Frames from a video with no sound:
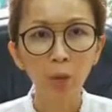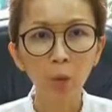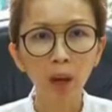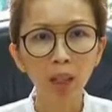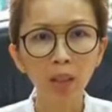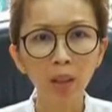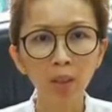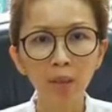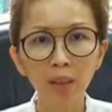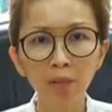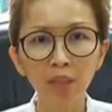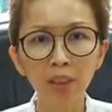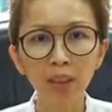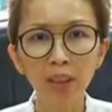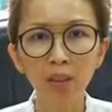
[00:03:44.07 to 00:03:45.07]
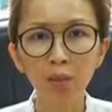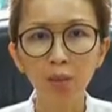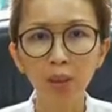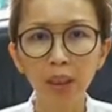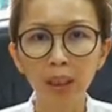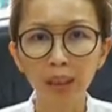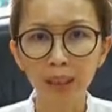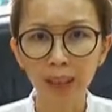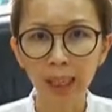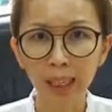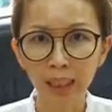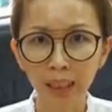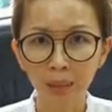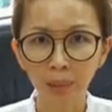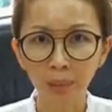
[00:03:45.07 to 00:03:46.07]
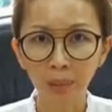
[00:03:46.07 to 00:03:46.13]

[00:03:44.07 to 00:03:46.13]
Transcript: one of her visits to the asylum,